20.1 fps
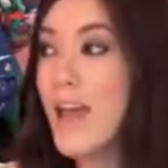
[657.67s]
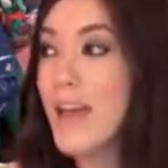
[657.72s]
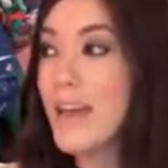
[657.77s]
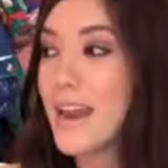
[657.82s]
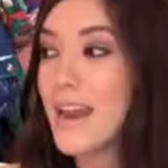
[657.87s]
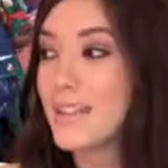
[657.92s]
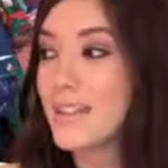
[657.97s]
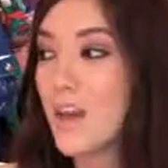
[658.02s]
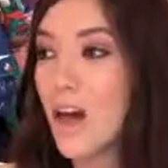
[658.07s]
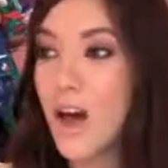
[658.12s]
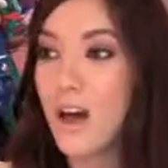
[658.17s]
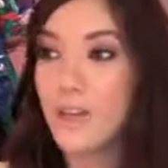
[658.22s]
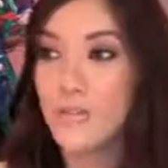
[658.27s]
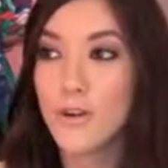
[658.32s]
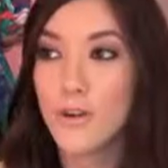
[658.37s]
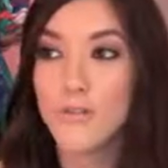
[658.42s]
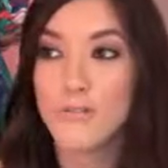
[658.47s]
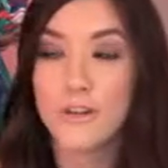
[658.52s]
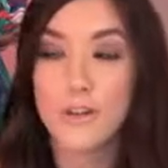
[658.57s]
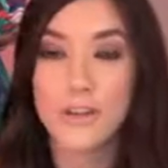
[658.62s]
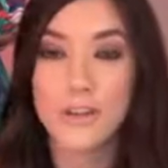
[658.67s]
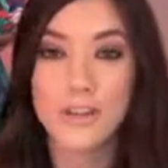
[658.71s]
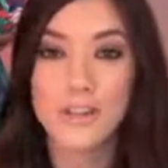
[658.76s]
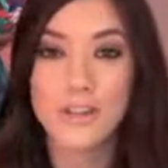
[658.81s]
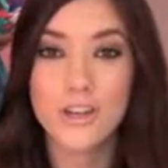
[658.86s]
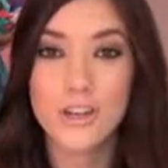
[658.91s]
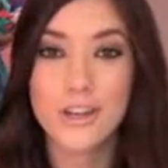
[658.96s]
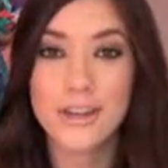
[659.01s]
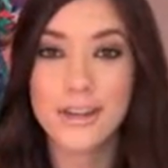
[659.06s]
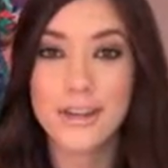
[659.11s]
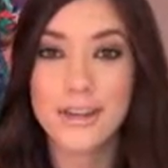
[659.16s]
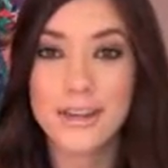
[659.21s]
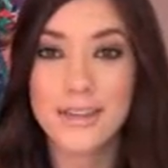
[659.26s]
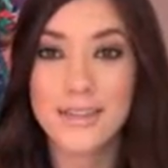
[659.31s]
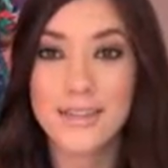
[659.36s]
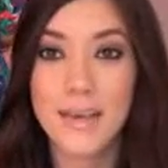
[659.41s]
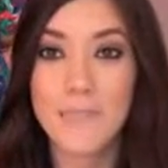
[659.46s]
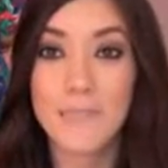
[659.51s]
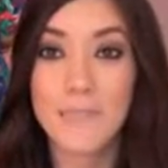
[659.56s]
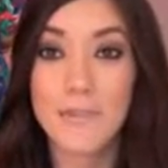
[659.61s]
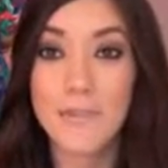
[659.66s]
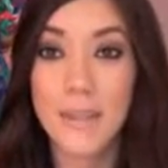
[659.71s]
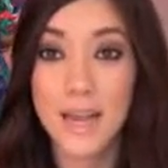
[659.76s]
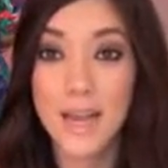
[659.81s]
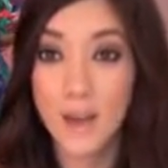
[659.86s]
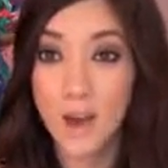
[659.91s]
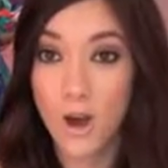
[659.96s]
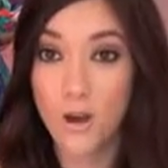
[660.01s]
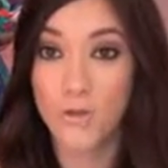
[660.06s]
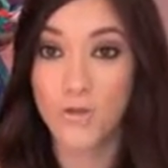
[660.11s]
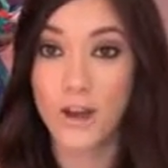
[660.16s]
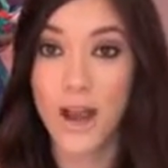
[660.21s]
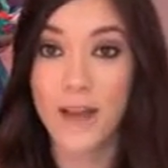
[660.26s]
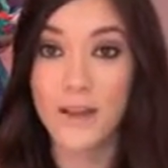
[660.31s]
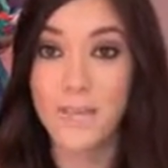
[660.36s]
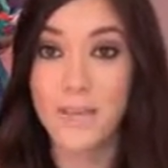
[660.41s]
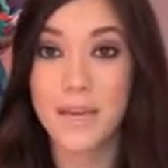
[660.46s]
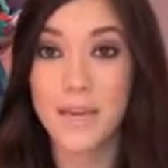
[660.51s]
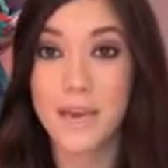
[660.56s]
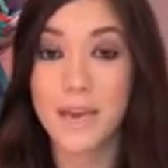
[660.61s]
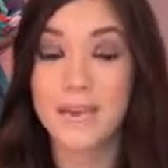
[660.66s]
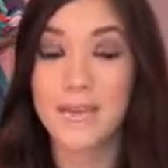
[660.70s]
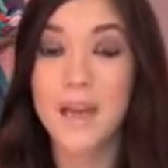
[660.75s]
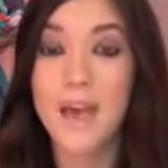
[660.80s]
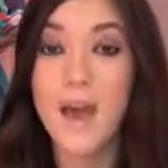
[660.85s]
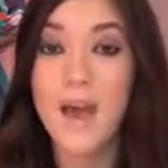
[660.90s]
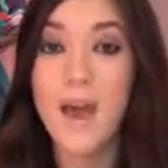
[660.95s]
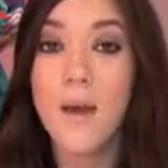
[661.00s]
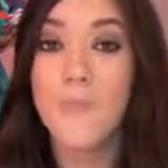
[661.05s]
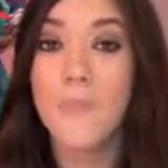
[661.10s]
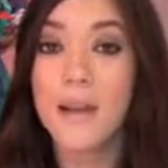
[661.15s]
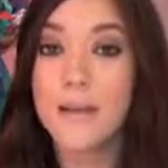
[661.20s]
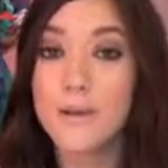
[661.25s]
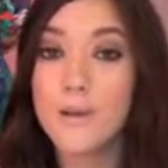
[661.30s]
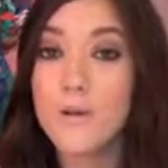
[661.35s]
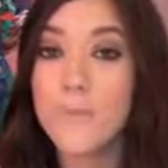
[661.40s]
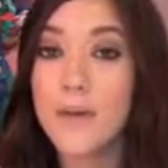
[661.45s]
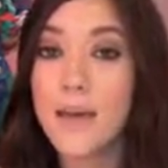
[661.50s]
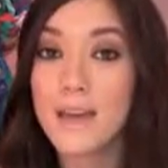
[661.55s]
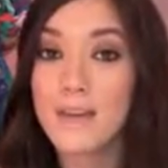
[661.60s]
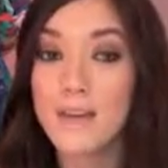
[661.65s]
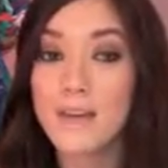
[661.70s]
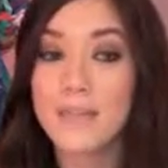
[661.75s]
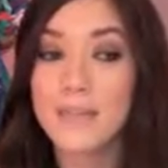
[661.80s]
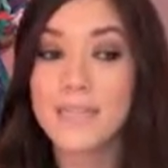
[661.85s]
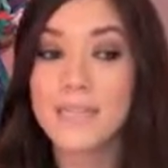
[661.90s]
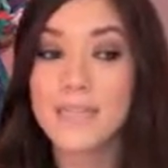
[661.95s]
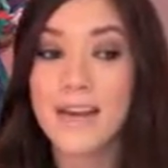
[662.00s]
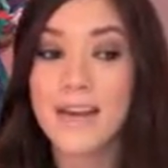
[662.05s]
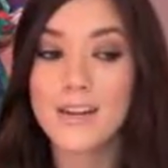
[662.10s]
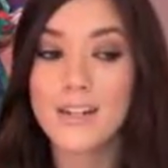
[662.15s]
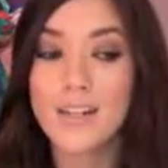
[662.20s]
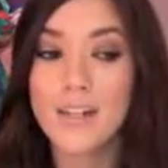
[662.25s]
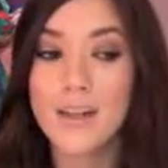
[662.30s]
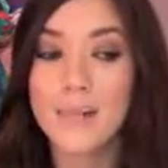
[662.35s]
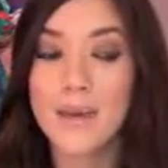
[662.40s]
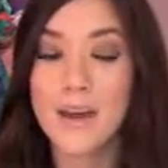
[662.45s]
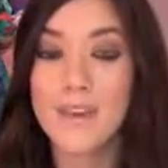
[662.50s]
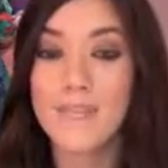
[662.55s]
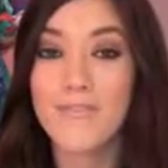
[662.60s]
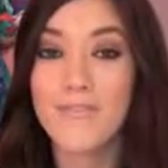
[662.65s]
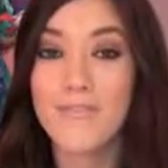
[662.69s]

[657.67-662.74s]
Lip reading: It has all of her furniture in it except for my coat rack, because my new bedroom is actually about a